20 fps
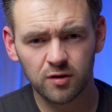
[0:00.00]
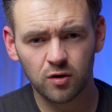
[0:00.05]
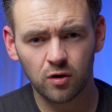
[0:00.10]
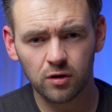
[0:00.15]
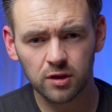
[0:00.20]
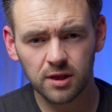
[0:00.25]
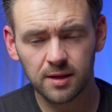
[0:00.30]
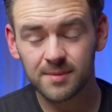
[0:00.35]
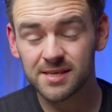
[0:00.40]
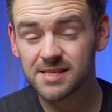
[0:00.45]

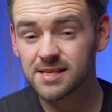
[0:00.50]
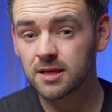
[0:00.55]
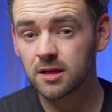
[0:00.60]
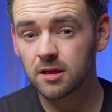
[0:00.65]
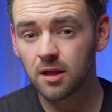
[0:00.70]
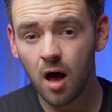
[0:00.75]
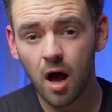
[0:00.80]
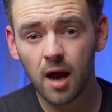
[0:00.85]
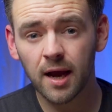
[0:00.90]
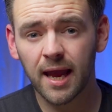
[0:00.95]
record limits in a
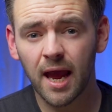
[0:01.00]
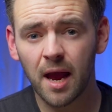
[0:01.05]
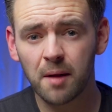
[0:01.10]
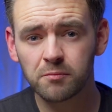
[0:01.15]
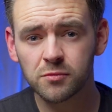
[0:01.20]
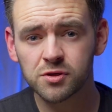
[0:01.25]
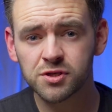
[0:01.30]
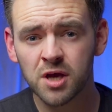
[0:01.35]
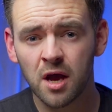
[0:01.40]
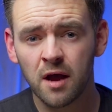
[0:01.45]
lot of
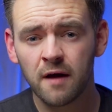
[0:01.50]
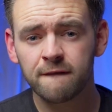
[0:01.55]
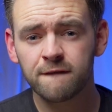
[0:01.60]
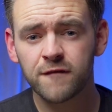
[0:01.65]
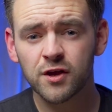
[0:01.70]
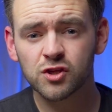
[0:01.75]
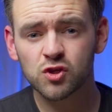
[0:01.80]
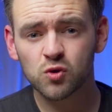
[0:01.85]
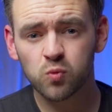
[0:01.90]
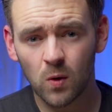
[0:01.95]
cameras
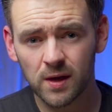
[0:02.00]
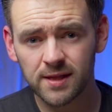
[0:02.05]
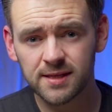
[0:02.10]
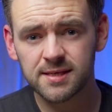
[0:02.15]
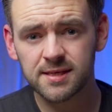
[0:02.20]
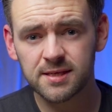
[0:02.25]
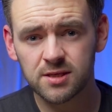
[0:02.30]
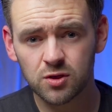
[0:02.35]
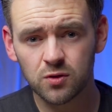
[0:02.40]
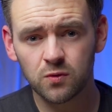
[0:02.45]
for
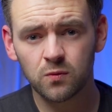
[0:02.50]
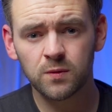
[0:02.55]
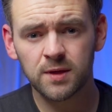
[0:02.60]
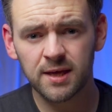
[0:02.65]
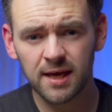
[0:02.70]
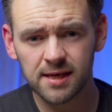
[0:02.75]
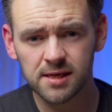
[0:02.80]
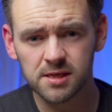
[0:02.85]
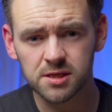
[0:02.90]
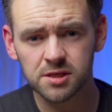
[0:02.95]
22
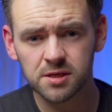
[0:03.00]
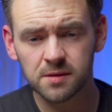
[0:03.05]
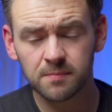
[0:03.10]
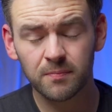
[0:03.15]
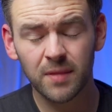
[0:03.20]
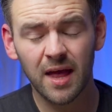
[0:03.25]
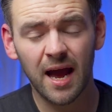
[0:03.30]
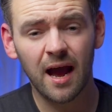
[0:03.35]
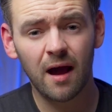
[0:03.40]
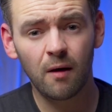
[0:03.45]
years.
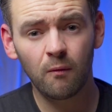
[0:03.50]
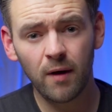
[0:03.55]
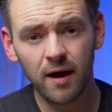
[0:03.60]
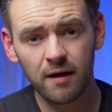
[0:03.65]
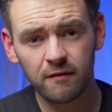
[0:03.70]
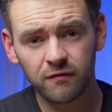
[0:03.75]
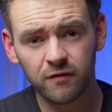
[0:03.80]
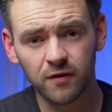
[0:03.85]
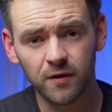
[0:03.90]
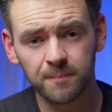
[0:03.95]

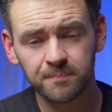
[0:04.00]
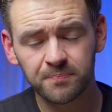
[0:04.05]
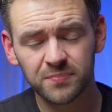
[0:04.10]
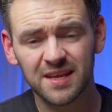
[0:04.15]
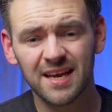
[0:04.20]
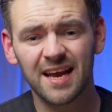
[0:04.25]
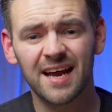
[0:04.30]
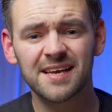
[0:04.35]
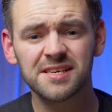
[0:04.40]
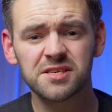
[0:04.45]
However,
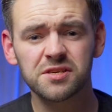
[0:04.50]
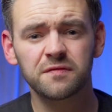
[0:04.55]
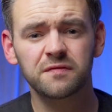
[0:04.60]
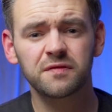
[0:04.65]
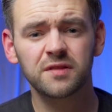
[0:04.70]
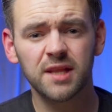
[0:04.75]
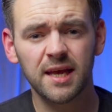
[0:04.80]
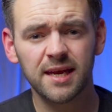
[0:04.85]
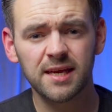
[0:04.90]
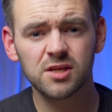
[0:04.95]
as
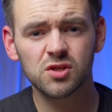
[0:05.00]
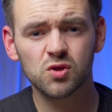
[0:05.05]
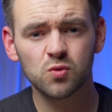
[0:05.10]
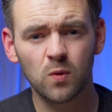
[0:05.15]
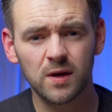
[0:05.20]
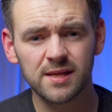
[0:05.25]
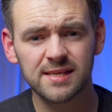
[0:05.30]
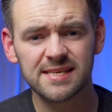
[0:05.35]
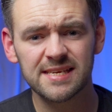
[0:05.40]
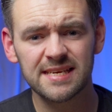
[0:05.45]
of late
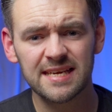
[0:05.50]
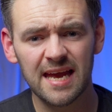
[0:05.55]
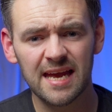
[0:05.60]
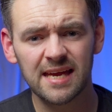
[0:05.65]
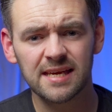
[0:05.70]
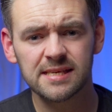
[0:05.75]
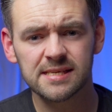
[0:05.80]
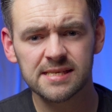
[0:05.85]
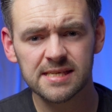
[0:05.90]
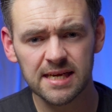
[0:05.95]

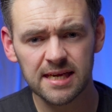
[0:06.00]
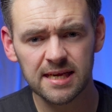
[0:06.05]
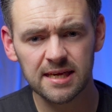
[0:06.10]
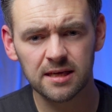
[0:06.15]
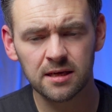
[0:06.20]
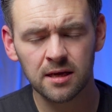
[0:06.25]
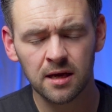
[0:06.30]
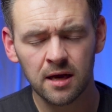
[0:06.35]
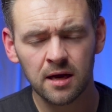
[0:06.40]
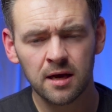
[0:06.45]

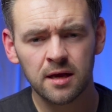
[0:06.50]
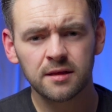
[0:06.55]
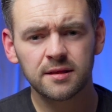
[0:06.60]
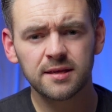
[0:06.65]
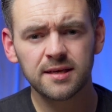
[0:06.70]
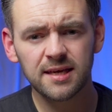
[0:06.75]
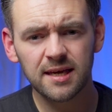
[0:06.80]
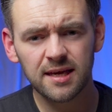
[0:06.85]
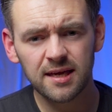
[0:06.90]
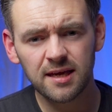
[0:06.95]
2018,
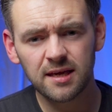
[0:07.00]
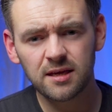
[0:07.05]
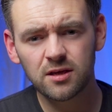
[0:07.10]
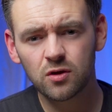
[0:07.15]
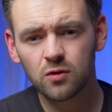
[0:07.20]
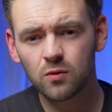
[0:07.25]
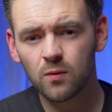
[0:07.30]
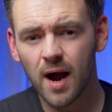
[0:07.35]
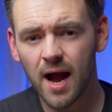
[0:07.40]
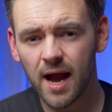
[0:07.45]
the
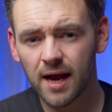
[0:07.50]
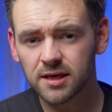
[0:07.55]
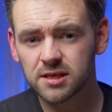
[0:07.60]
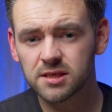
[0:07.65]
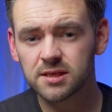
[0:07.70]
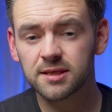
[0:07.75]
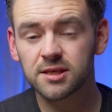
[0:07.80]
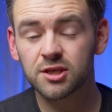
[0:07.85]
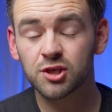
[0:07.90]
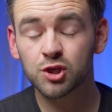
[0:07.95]
EU
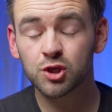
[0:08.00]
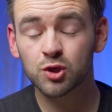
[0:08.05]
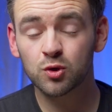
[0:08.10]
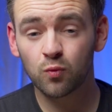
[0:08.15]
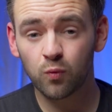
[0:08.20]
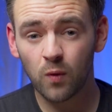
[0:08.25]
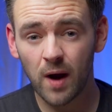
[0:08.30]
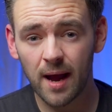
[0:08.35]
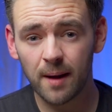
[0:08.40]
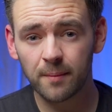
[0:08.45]
actually
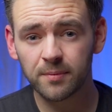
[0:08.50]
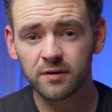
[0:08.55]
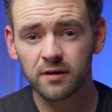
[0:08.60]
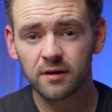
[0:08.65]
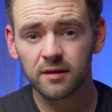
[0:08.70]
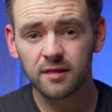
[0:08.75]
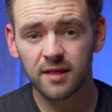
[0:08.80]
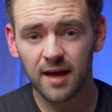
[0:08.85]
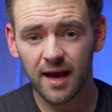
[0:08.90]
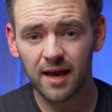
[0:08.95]
scrapped
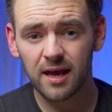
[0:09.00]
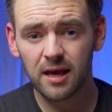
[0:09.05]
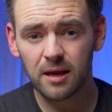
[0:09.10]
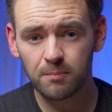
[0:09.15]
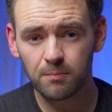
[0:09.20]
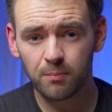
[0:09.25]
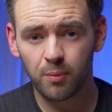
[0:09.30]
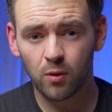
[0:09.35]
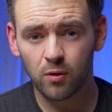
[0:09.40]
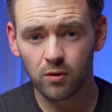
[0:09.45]
that
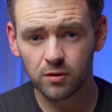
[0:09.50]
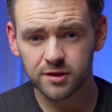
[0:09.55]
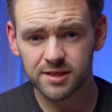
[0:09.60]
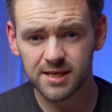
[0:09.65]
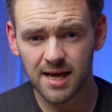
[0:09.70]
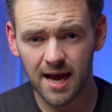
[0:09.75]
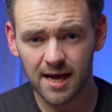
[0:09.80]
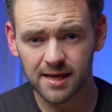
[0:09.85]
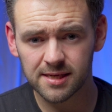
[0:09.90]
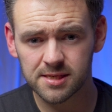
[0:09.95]
import
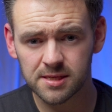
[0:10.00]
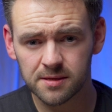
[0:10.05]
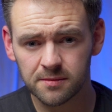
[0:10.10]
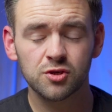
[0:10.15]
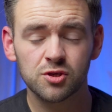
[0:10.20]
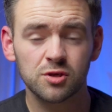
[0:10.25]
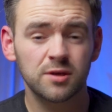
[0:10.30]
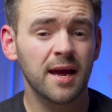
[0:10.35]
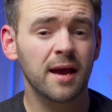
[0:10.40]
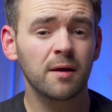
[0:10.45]
tax.
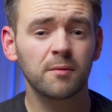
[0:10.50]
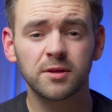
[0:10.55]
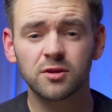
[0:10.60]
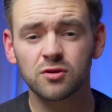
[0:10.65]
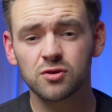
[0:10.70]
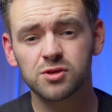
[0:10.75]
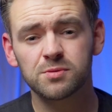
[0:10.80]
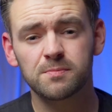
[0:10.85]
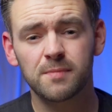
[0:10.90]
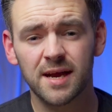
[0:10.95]
So now it
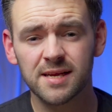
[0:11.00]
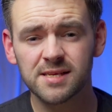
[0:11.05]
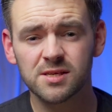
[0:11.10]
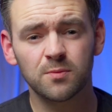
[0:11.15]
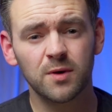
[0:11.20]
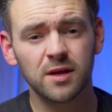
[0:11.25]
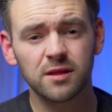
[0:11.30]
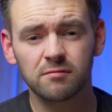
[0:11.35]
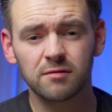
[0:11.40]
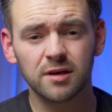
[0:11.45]
doesn't
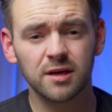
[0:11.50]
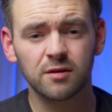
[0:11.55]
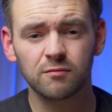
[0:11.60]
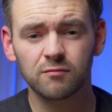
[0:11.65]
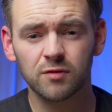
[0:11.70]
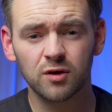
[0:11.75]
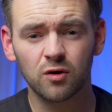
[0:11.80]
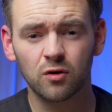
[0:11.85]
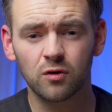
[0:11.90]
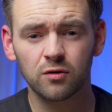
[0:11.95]
matter whether it
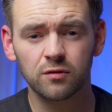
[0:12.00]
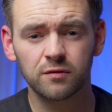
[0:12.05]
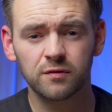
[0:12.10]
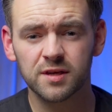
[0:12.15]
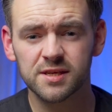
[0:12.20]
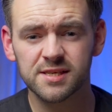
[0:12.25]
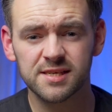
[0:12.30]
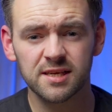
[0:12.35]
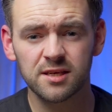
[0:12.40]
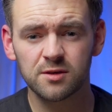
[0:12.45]
can record
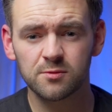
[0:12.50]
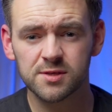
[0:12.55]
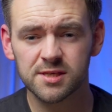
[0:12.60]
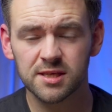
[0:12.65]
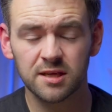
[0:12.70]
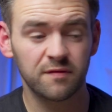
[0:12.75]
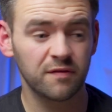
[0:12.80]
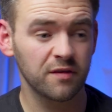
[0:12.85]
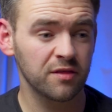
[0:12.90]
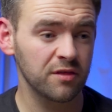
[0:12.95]

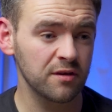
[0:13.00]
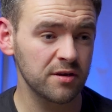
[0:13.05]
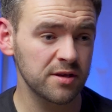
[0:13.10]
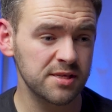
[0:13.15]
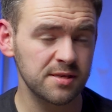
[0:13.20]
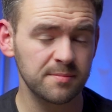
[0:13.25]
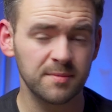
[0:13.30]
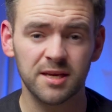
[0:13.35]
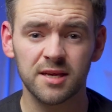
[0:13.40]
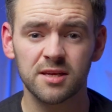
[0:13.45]
continuously for
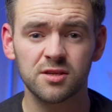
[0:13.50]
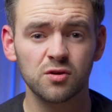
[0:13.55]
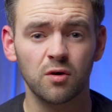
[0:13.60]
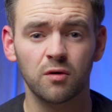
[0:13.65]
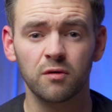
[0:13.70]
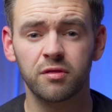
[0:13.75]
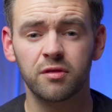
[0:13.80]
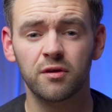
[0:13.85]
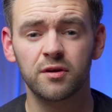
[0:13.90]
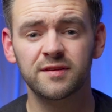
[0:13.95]
30 minutes
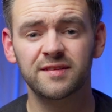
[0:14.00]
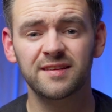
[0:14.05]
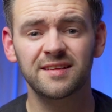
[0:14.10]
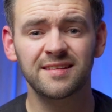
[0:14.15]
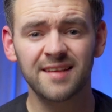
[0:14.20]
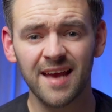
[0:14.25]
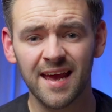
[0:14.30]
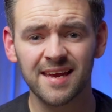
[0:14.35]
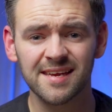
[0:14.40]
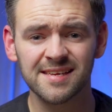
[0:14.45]
or 30
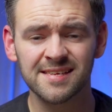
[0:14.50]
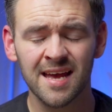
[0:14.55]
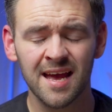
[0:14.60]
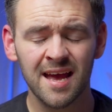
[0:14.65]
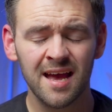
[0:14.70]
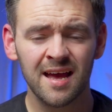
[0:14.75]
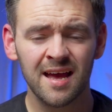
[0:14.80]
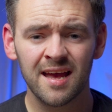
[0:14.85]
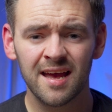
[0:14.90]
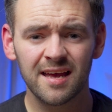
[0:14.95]
days.
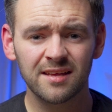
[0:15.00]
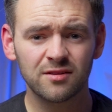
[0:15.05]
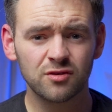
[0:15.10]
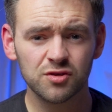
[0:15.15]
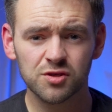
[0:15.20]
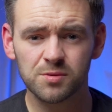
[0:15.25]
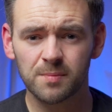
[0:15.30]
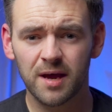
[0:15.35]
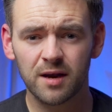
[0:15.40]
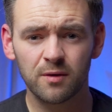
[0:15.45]
It
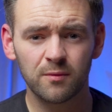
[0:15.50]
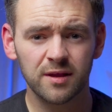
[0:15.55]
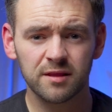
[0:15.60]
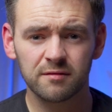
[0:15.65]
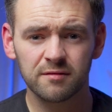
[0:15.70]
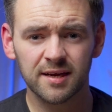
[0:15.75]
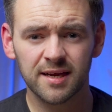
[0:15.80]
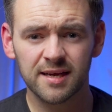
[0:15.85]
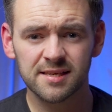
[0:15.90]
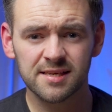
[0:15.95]
doesn't matter
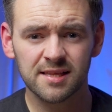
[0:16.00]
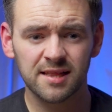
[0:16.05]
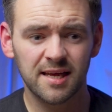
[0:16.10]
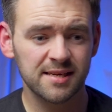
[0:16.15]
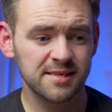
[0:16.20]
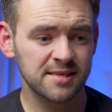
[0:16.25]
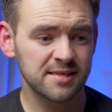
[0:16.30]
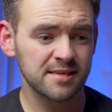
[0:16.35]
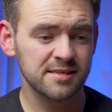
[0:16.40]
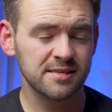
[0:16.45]
whether it gets
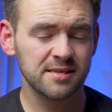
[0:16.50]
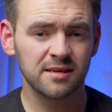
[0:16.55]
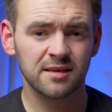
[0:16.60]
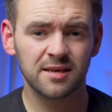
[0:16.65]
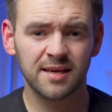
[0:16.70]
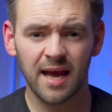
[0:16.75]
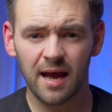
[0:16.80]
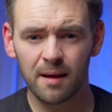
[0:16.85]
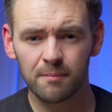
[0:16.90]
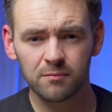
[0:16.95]
classed as a
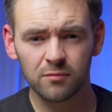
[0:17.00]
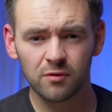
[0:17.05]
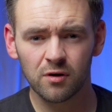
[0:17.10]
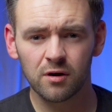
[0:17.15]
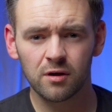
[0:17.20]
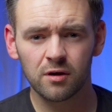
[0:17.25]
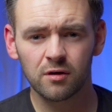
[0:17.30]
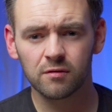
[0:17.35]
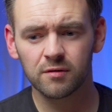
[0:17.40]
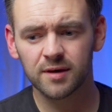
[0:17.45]

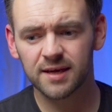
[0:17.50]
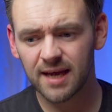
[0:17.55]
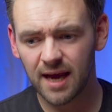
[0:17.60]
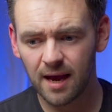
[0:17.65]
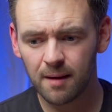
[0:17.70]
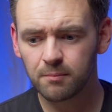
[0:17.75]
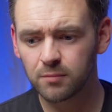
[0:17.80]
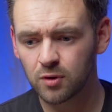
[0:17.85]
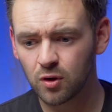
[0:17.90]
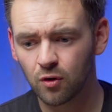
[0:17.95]
camera or a
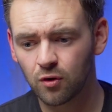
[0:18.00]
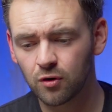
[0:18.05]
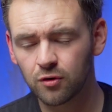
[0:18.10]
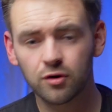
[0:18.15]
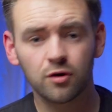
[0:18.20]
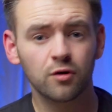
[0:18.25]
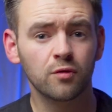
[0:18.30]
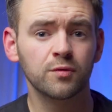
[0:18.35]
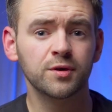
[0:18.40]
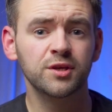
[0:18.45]

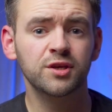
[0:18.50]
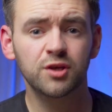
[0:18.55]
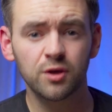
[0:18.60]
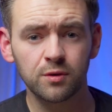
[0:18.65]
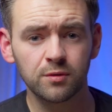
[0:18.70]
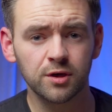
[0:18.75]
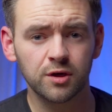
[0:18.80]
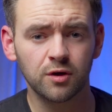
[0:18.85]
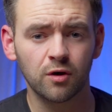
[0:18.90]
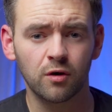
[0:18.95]
camcorder or a
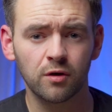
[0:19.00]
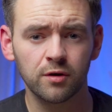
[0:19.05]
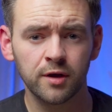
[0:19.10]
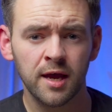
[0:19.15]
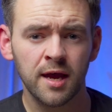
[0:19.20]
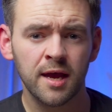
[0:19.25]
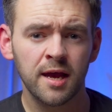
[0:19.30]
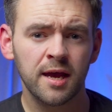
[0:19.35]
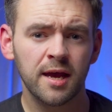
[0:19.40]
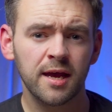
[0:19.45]
unicorn,
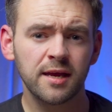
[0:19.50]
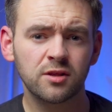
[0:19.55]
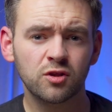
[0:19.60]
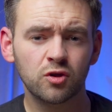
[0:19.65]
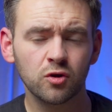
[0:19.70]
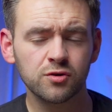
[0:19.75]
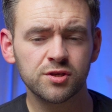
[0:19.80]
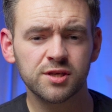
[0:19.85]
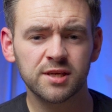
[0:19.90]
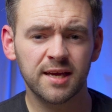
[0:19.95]
it
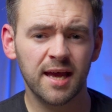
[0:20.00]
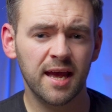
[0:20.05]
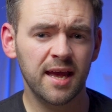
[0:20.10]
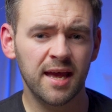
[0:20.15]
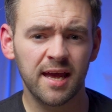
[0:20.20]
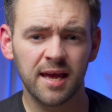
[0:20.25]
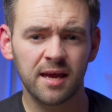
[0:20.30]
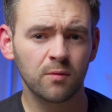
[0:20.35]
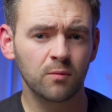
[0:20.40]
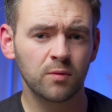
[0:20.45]
doesn't get
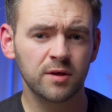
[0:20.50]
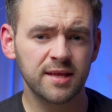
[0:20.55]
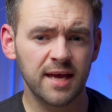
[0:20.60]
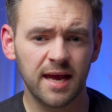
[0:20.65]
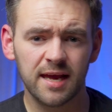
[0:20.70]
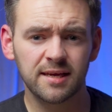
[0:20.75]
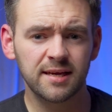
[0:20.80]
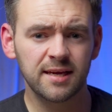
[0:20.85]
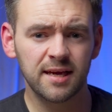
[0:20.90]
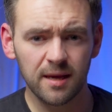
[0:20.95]
hit with
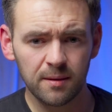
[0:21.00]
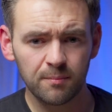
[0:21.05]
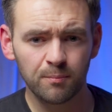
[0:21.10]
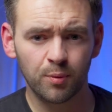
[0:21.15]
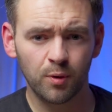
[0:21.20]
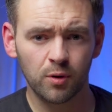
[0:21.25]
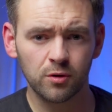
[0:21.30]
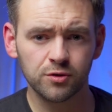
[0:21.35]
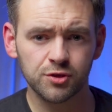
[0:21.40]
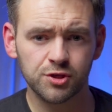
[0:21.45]
any
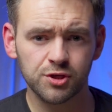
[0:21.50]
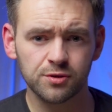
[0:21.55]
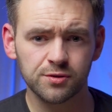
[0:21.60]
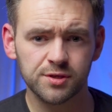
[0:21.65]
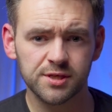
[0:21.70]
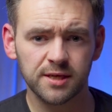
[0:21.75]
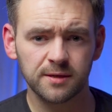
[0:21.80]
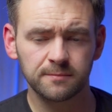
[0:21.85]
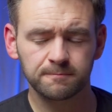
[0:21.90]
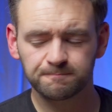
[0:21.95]
import
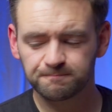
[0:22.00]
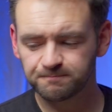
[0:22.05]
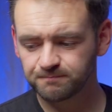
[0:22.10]
duty.